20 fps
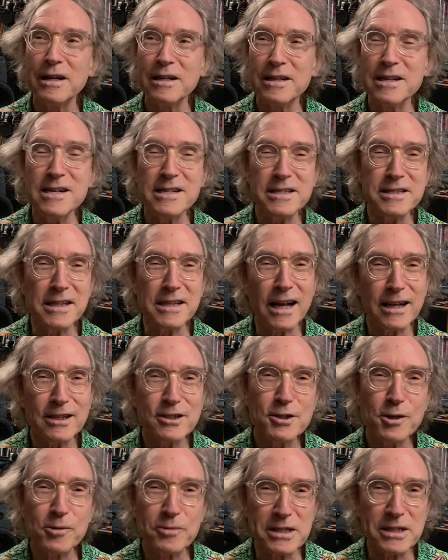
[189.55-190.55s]
it's not
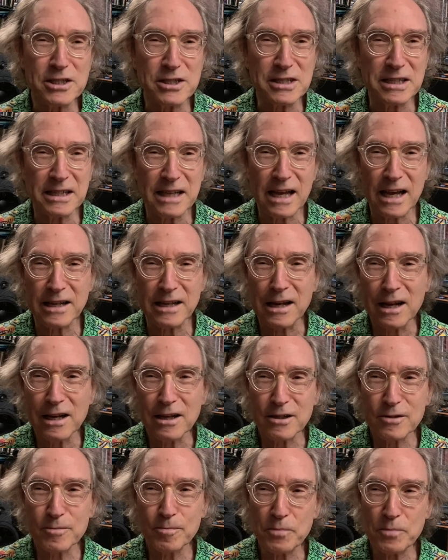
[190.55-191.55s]
so easy to get
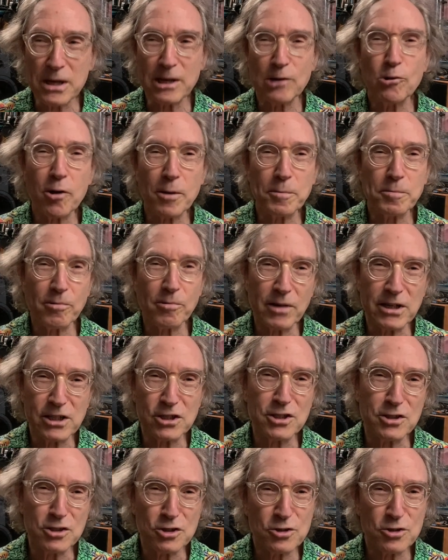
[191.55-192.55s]
big
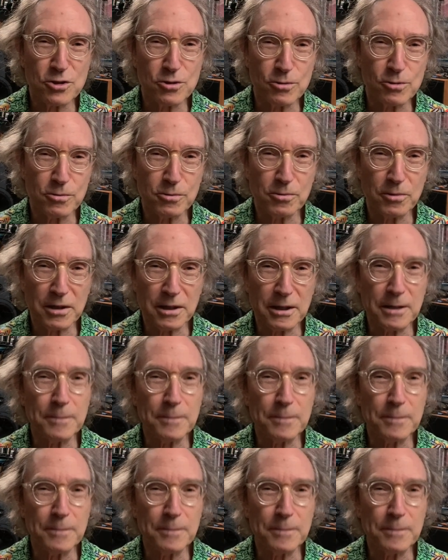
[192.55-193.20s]
corporations to